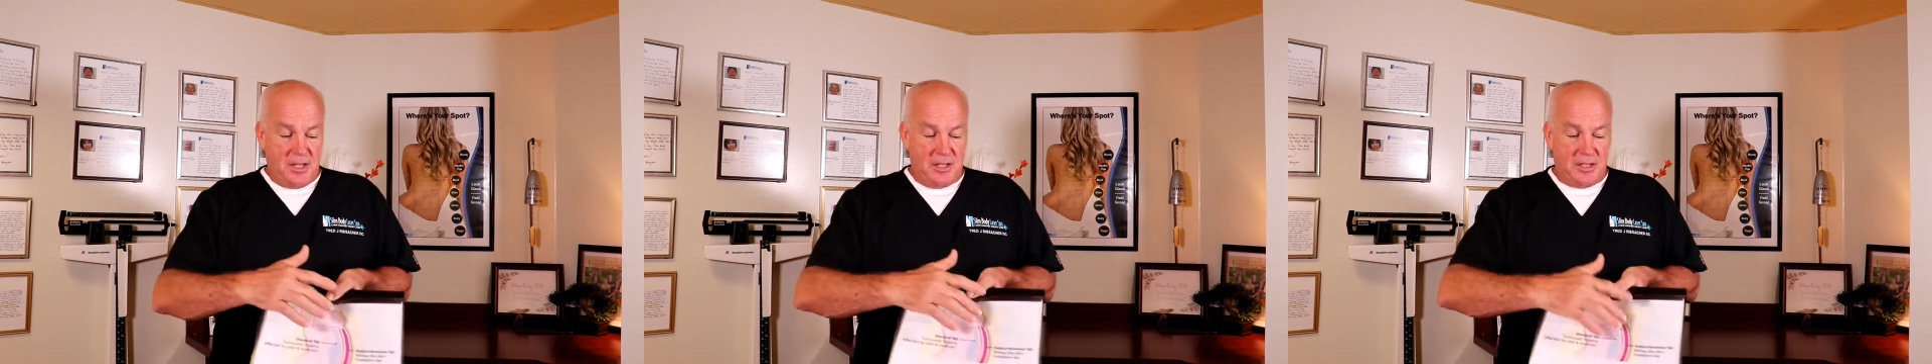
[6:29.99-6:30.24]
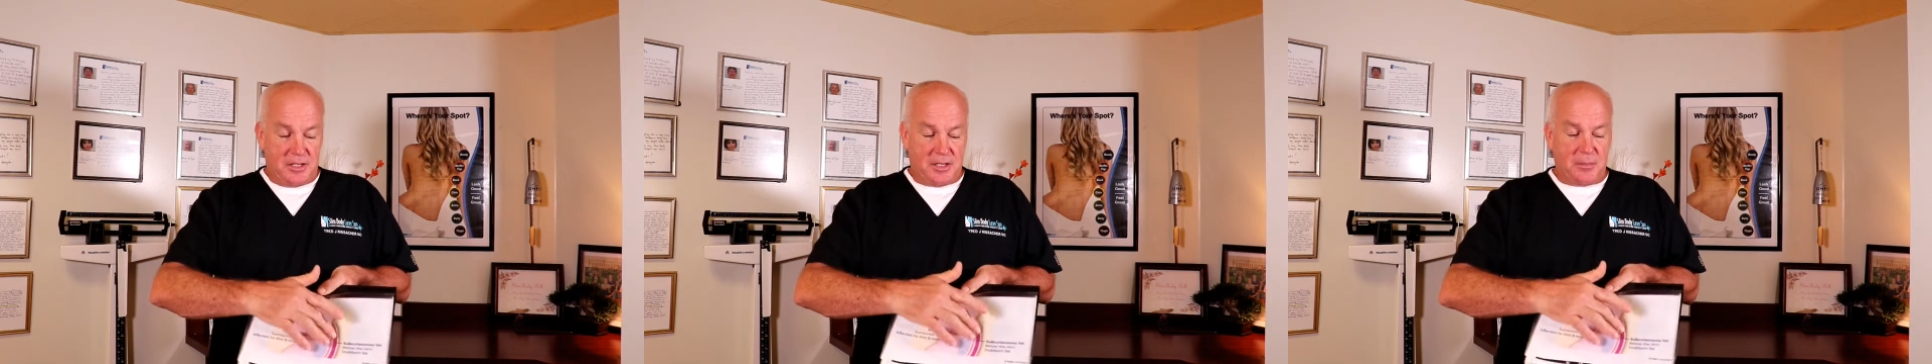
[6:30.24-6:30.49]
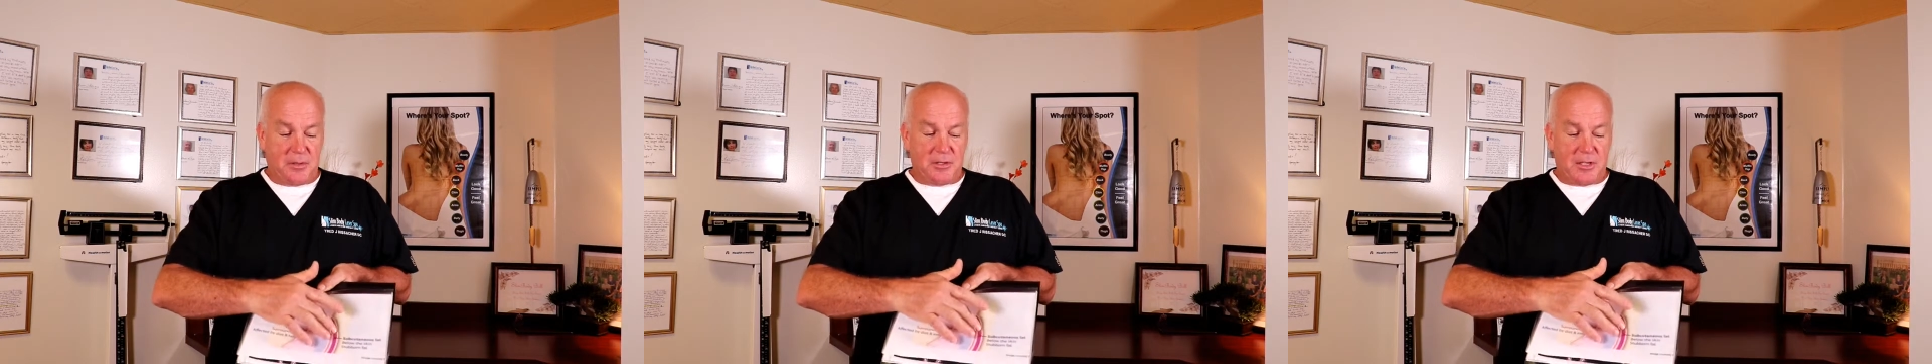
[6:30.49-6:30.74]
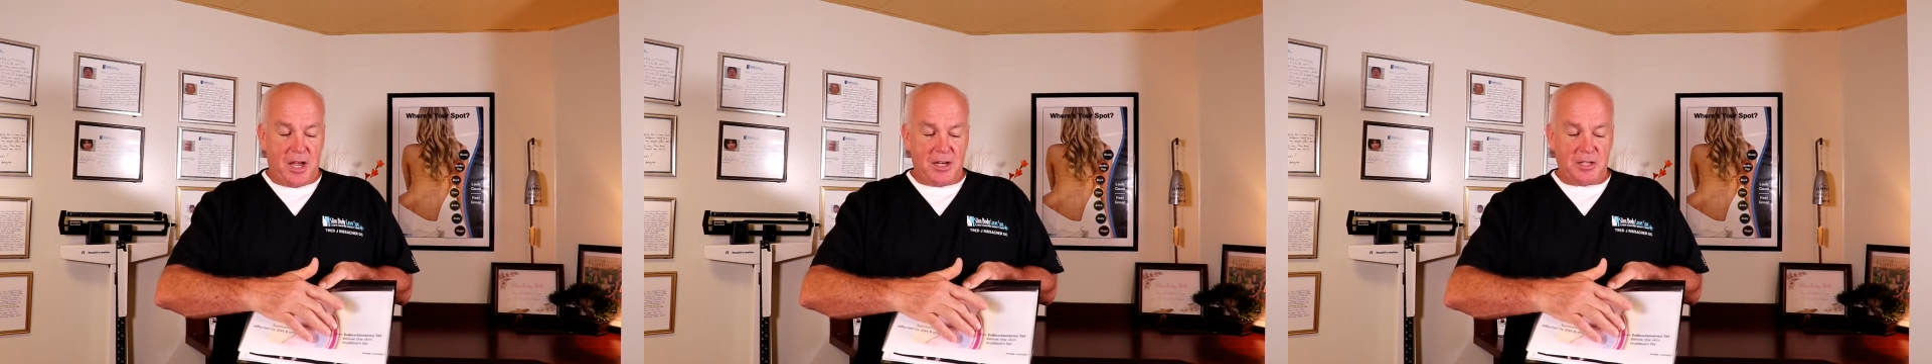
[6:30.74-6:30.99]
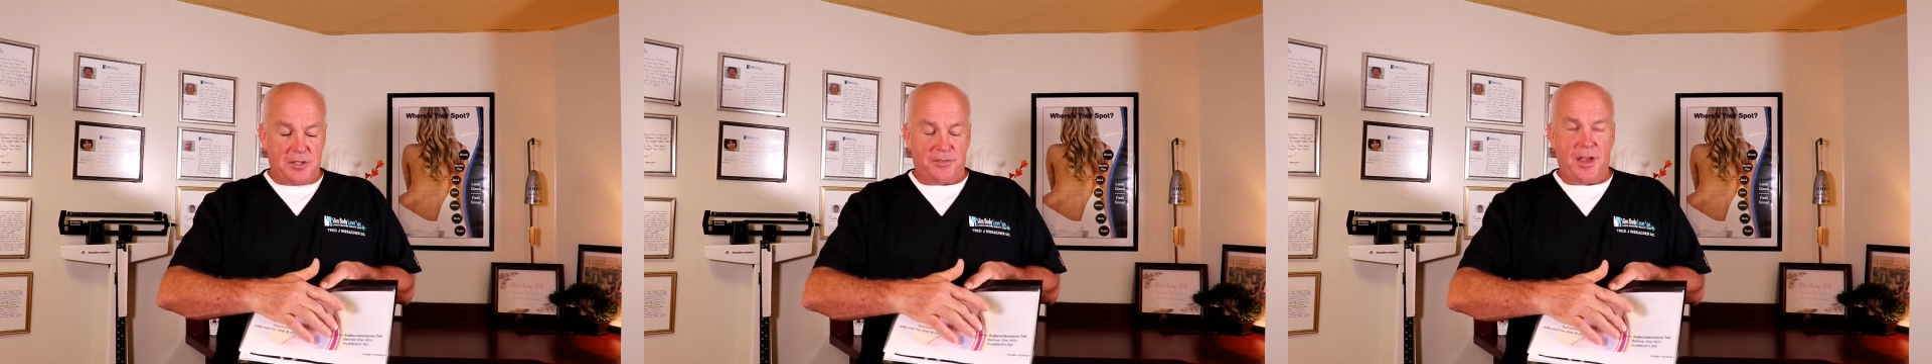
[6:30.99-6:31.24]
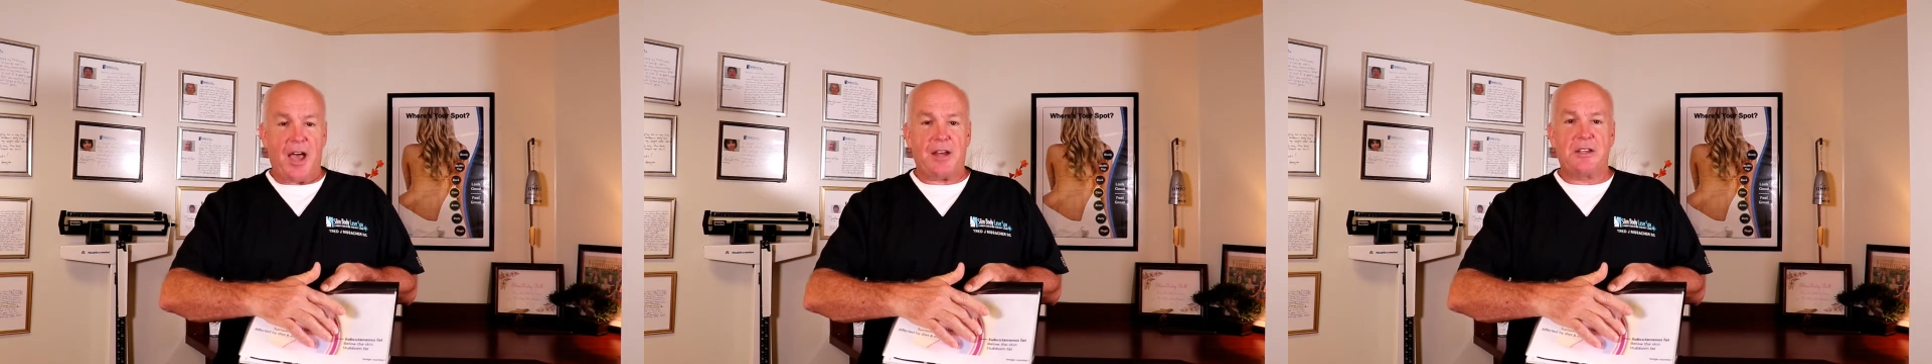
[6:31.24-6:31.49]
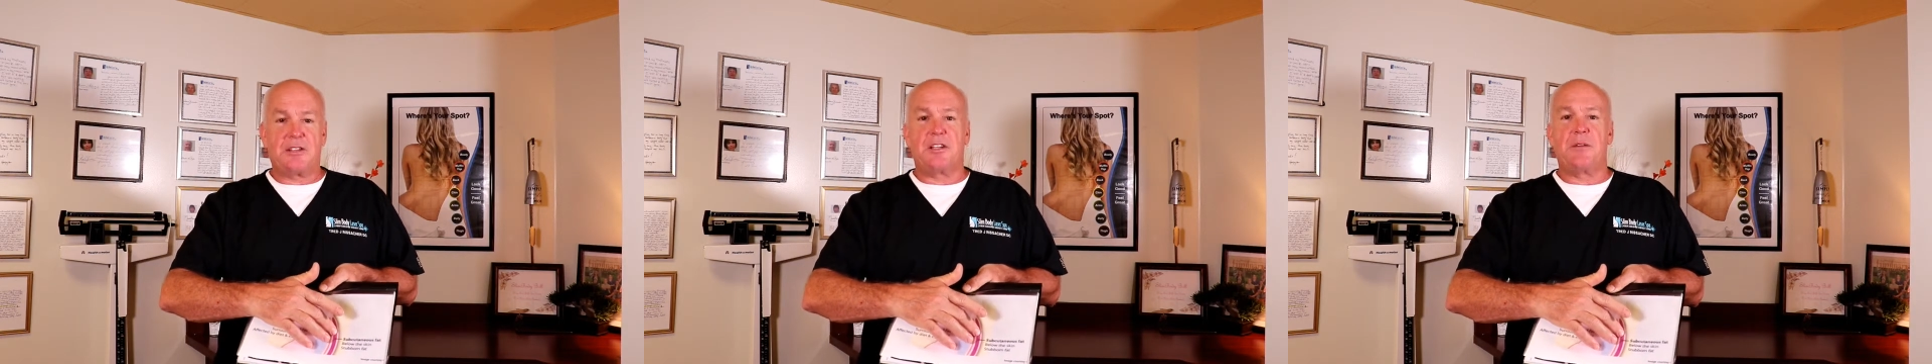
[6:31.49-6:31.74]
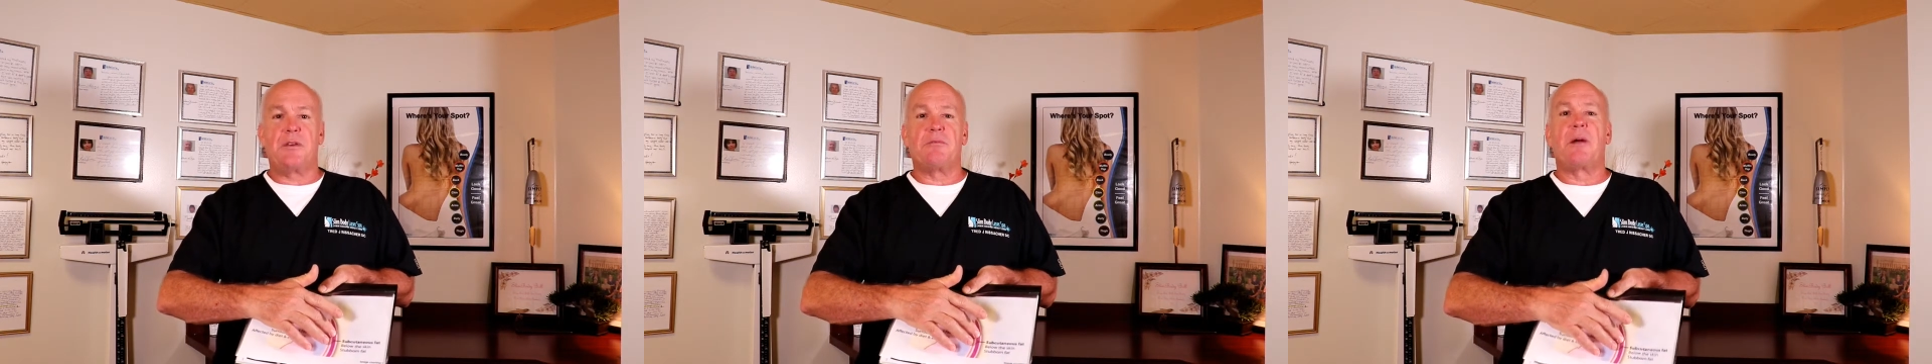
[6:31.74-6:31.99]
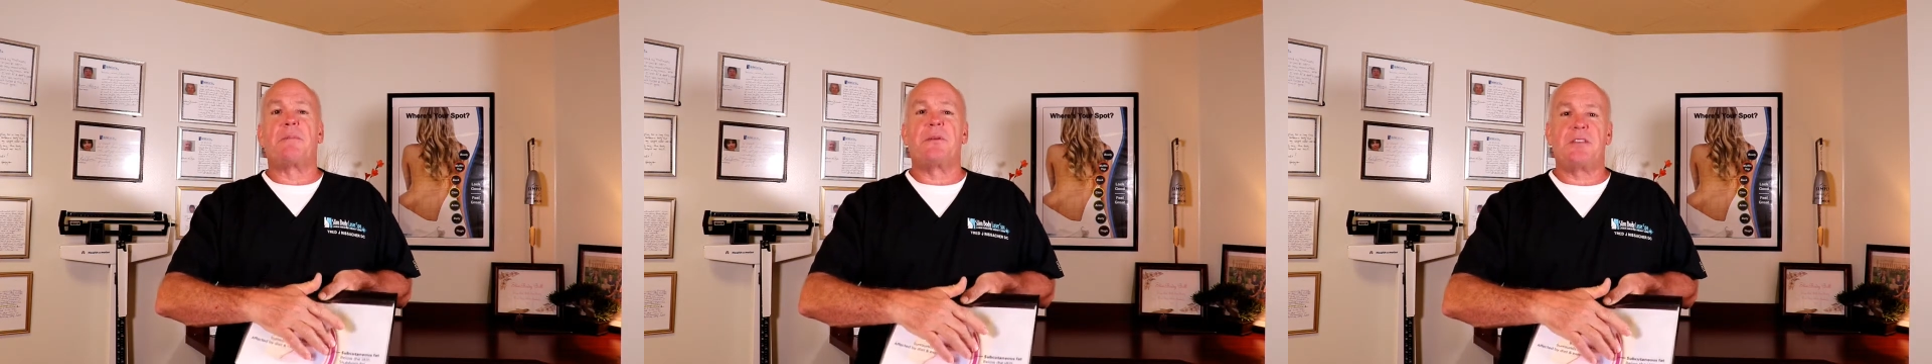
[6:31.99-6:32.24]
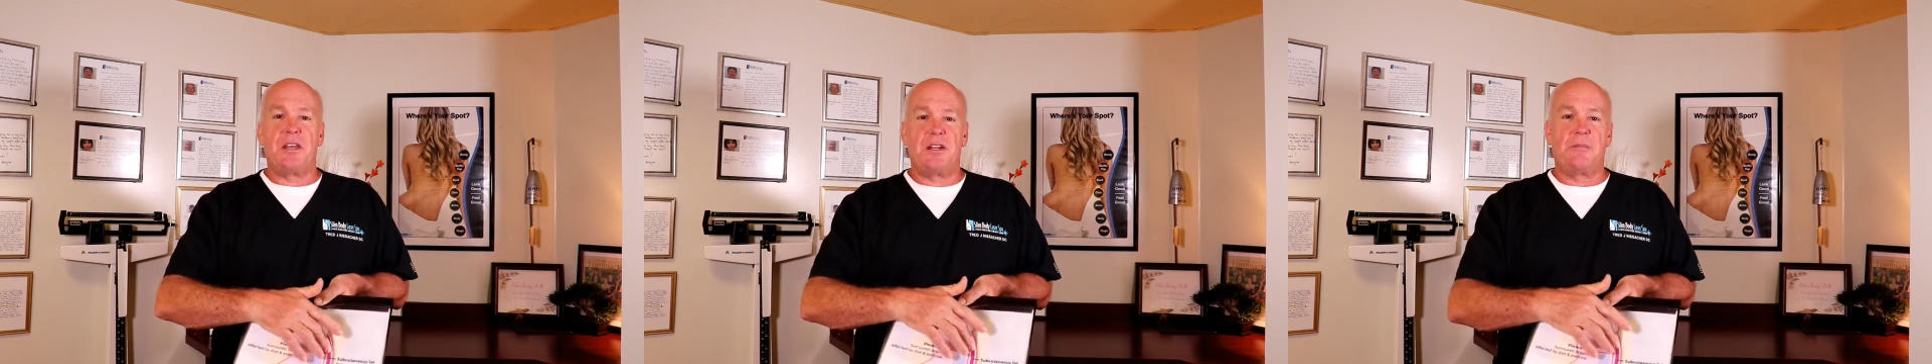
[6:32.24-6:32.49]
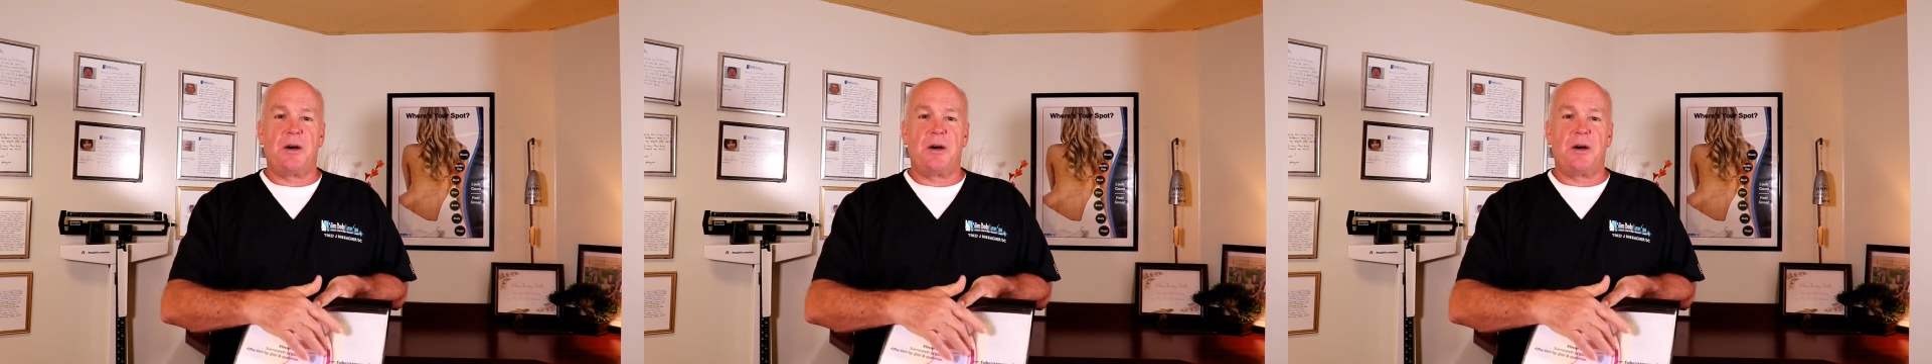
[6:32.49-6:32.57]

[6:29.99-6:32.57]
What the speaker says: the subcutaneous fat is going to be represented